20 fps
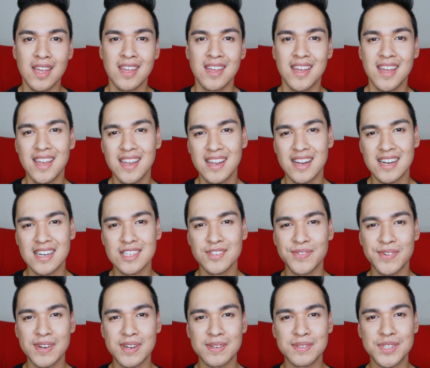Hey guys,
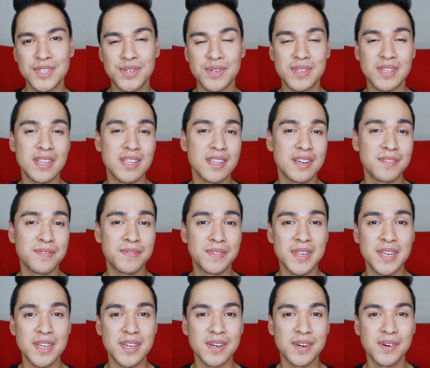welcome to another
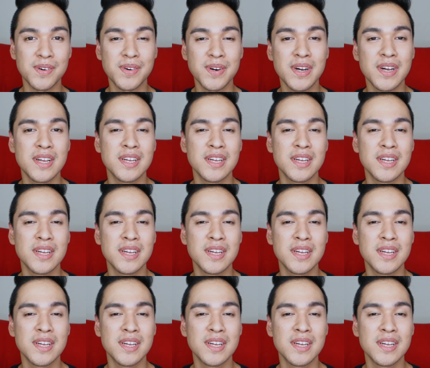video.